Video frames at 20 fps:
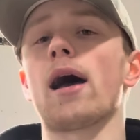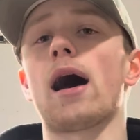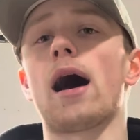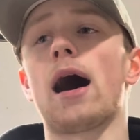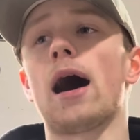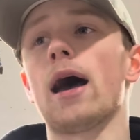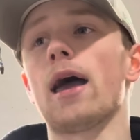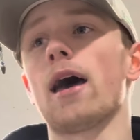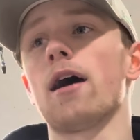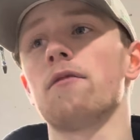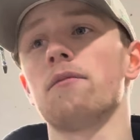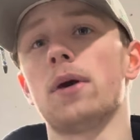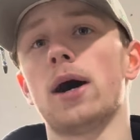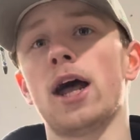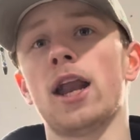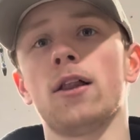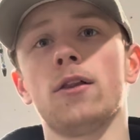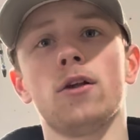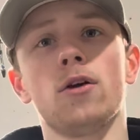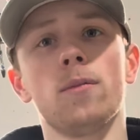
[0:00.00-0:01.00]
I have
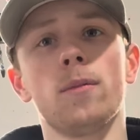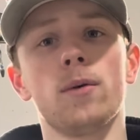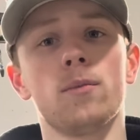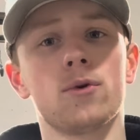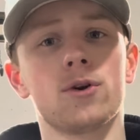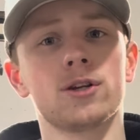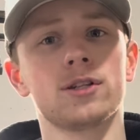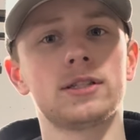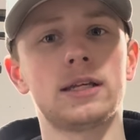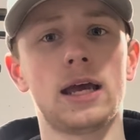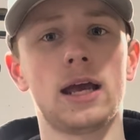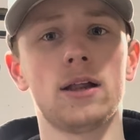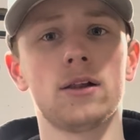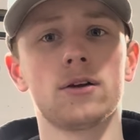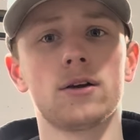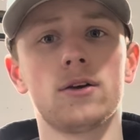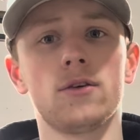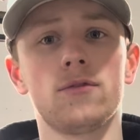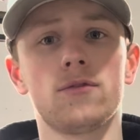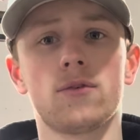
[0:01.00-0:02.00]
mine a little bit more
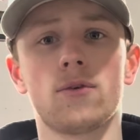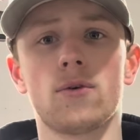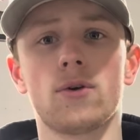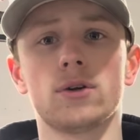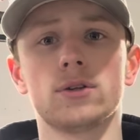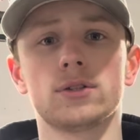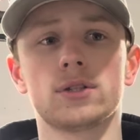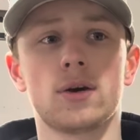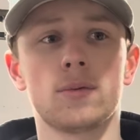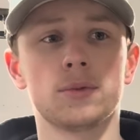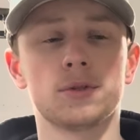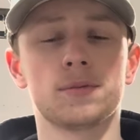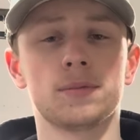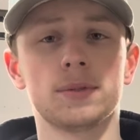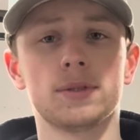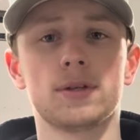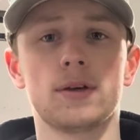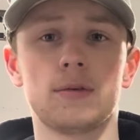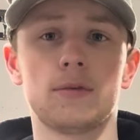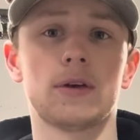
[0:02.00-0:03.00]
tailored for something
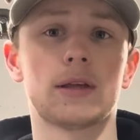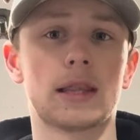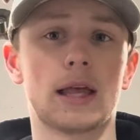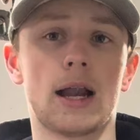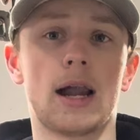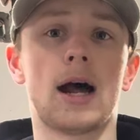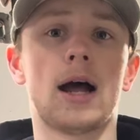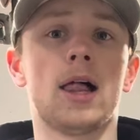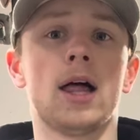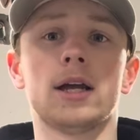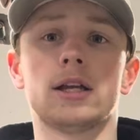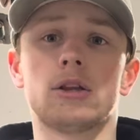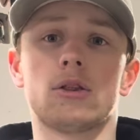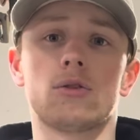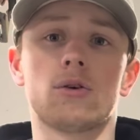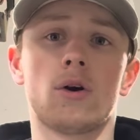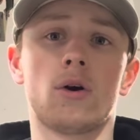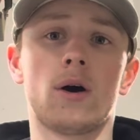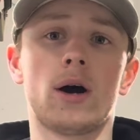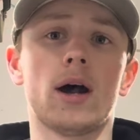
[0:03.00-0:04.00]
specific that I like to
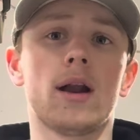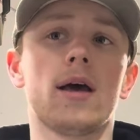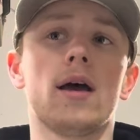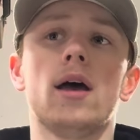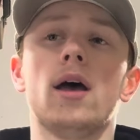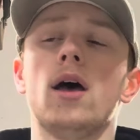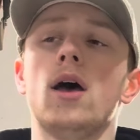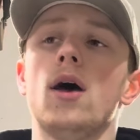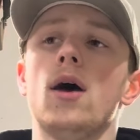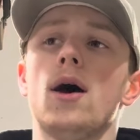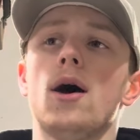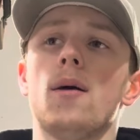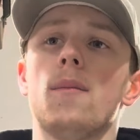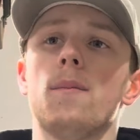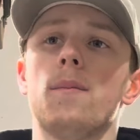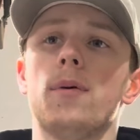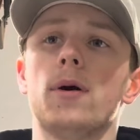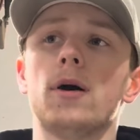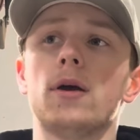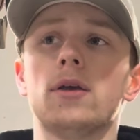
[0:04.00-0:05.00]
throw on it,
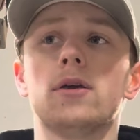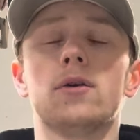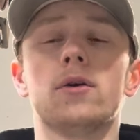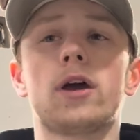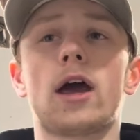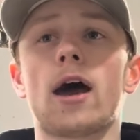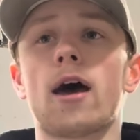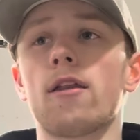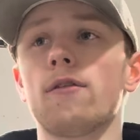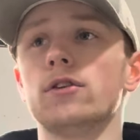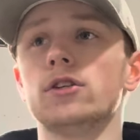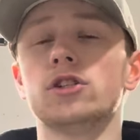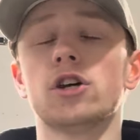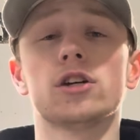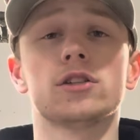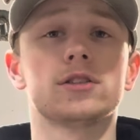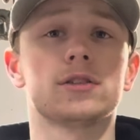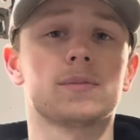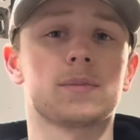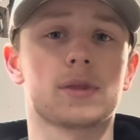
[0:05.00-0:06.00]
but you can kind of
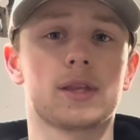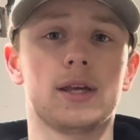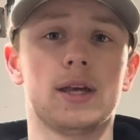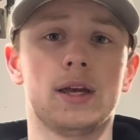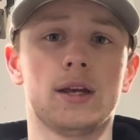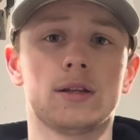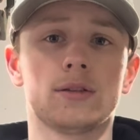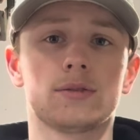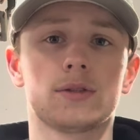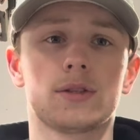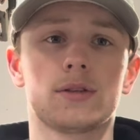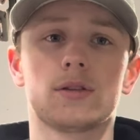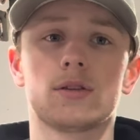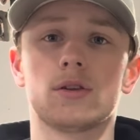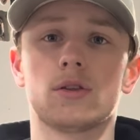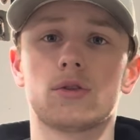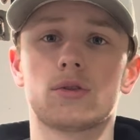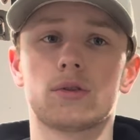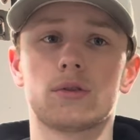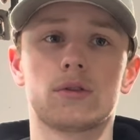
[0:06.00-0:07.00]
adjust some things
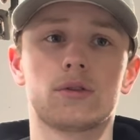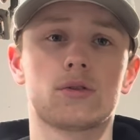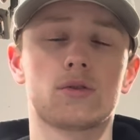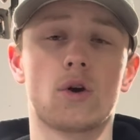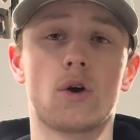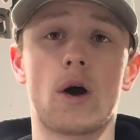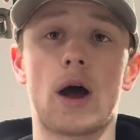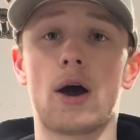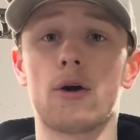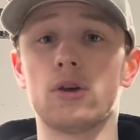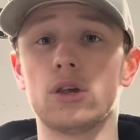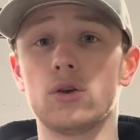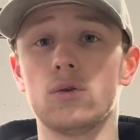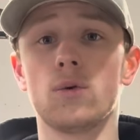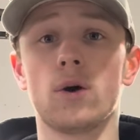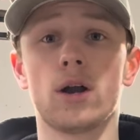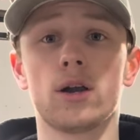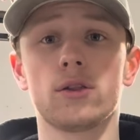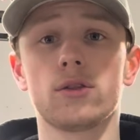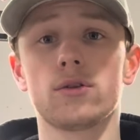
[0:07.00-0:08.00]
to throw it how you
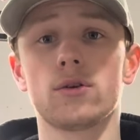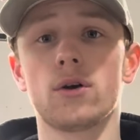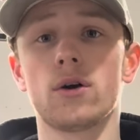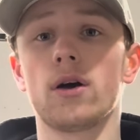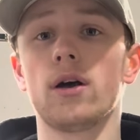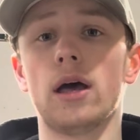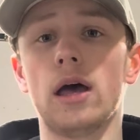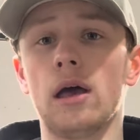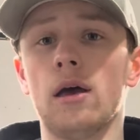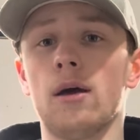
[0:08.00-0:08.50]
want to throw it.